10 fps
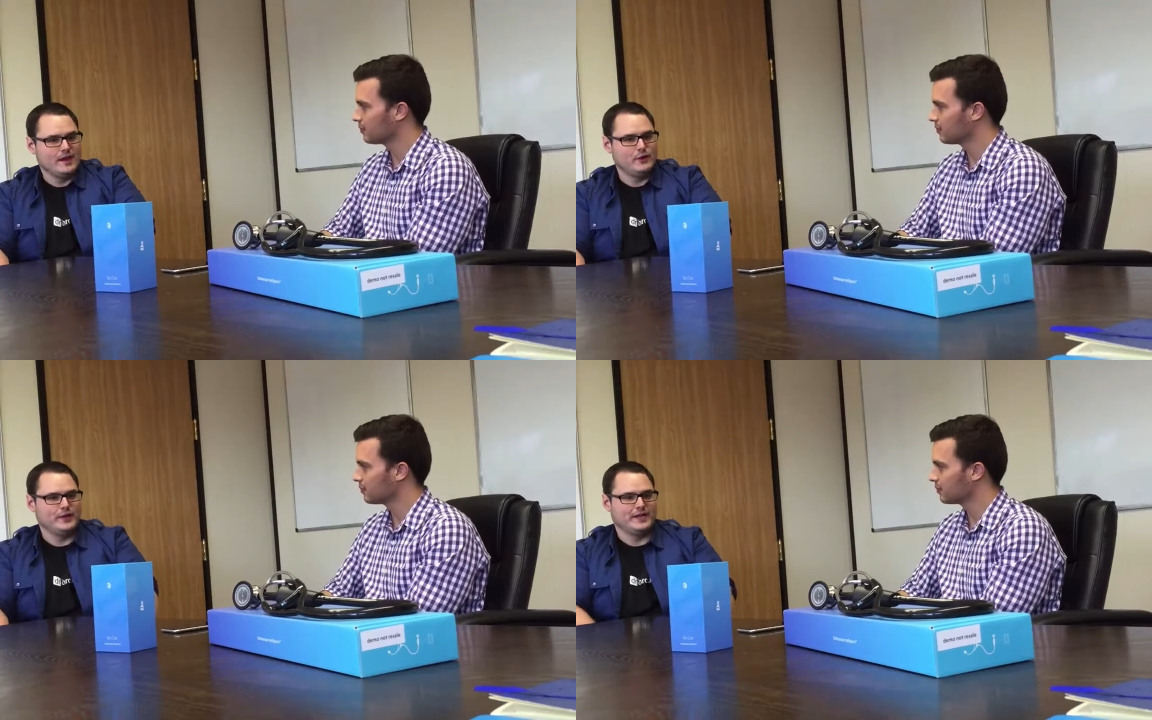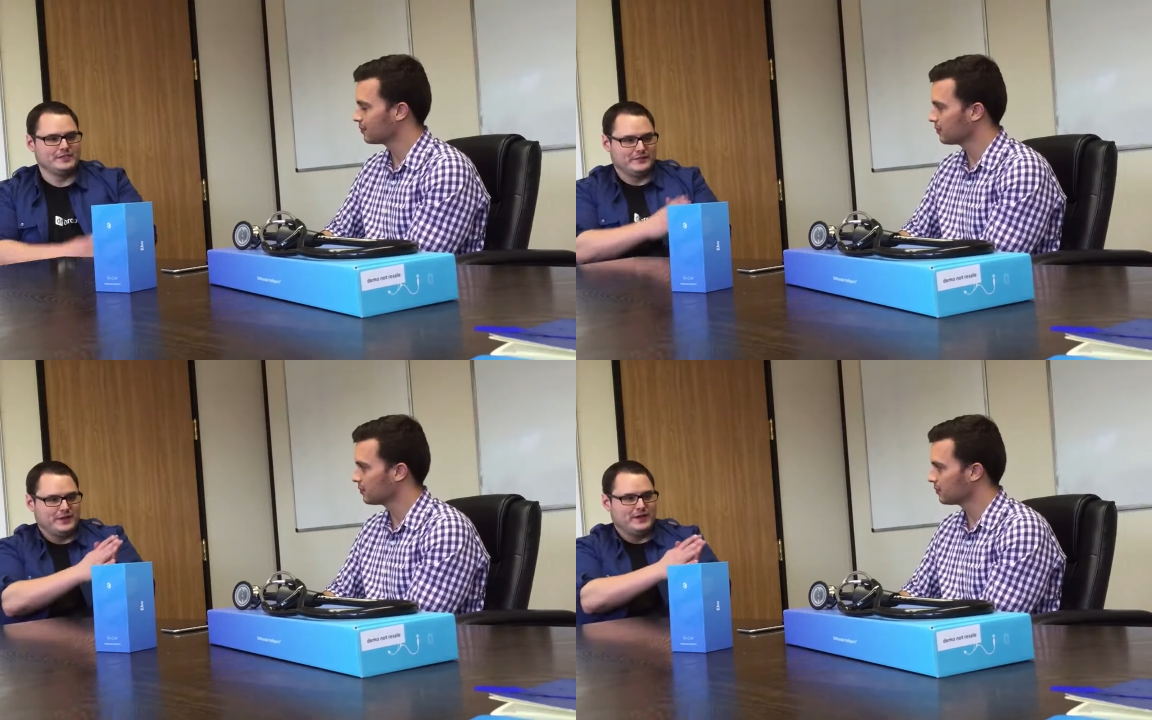Speaker 1: know you guys
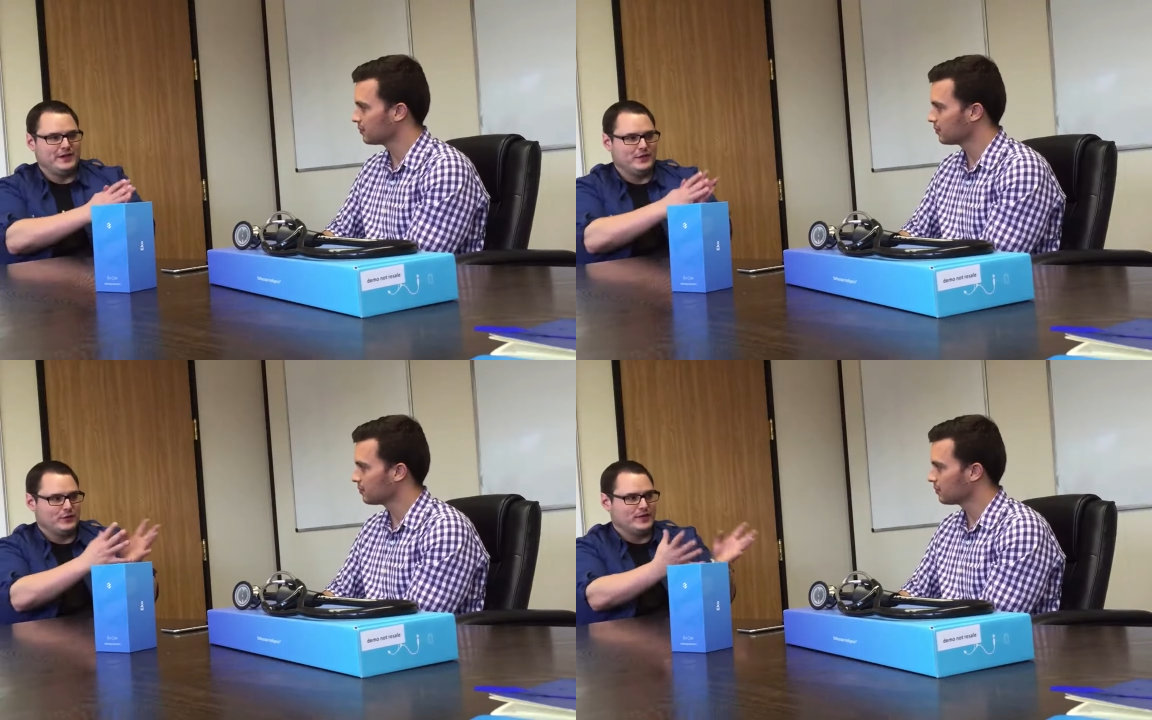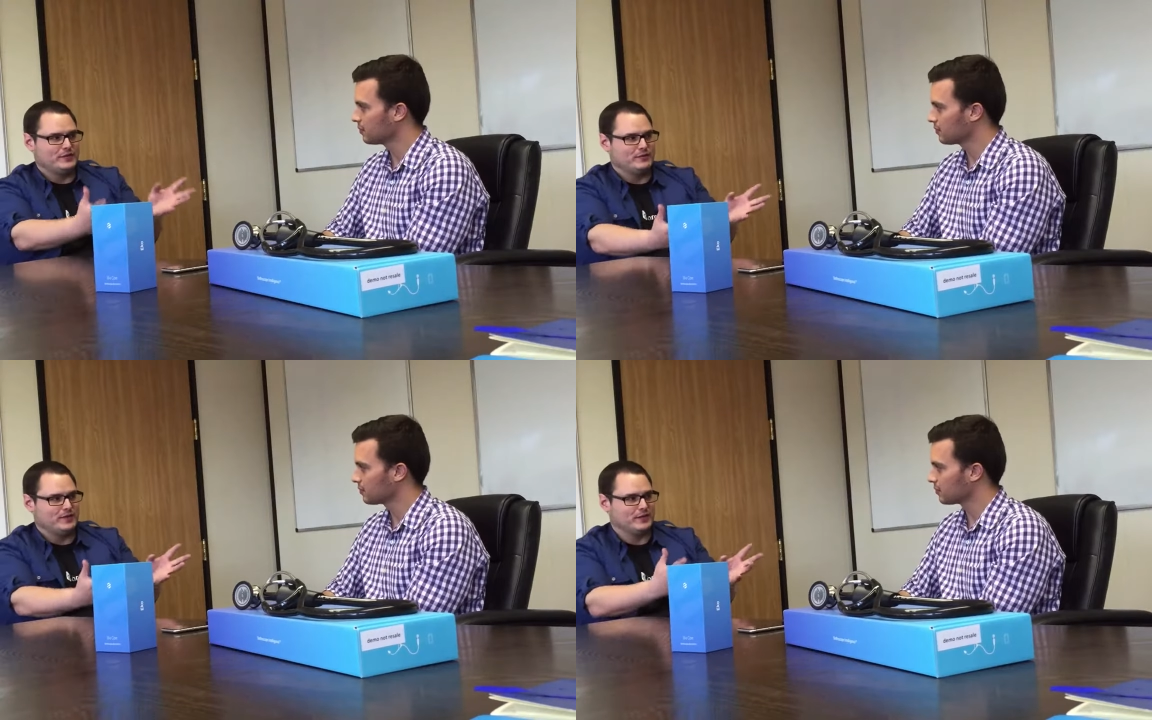have done an
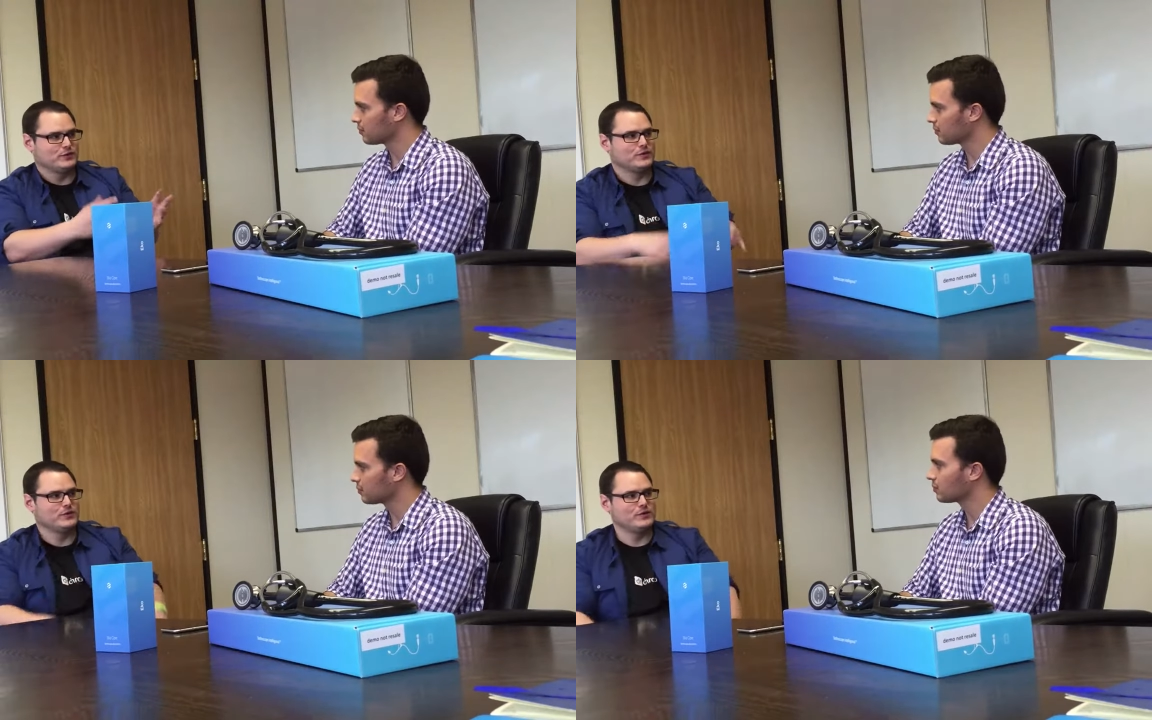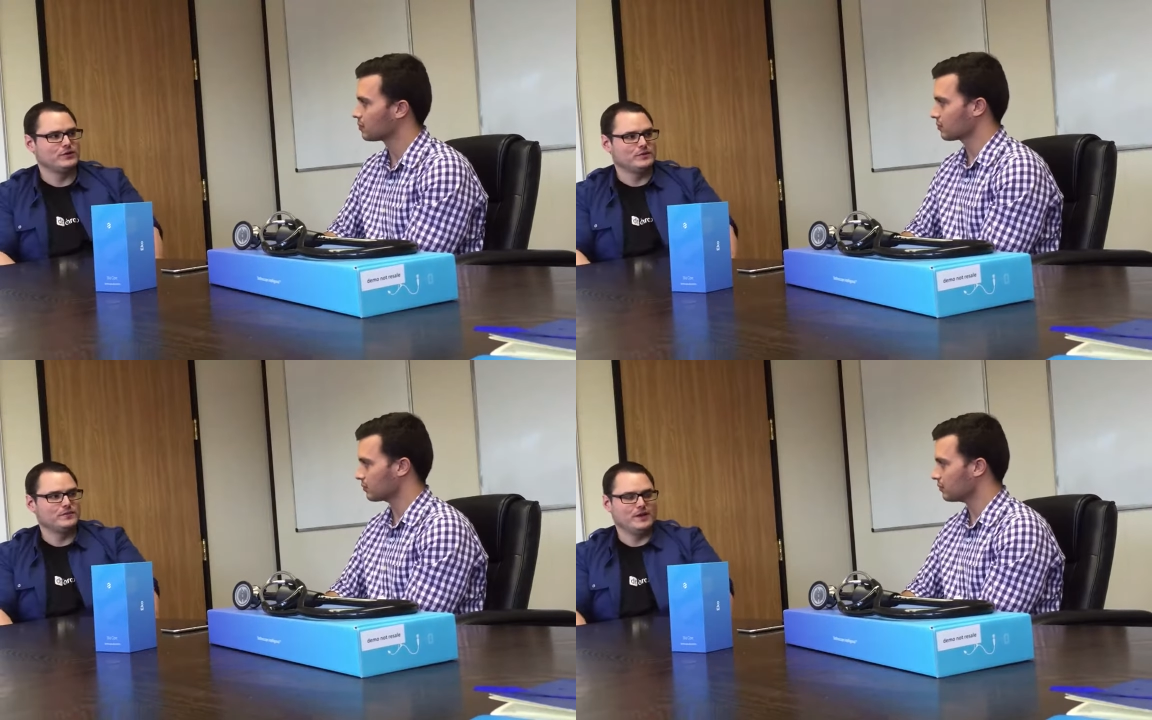integration with Dr.
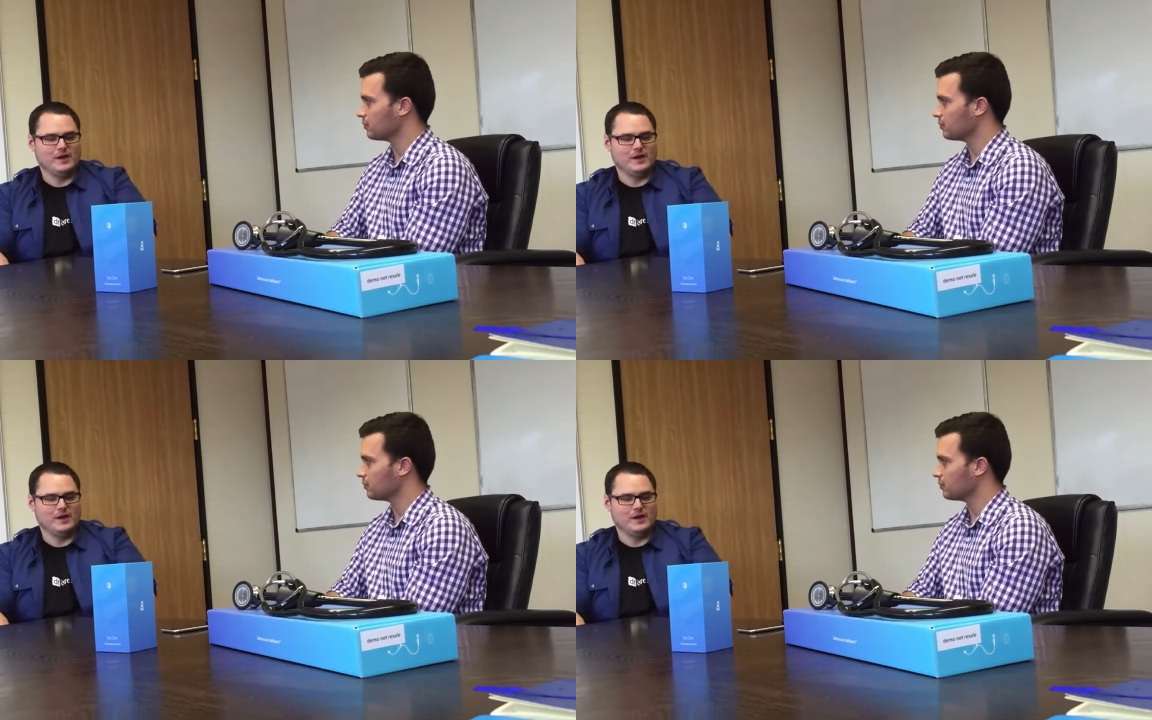Chrono.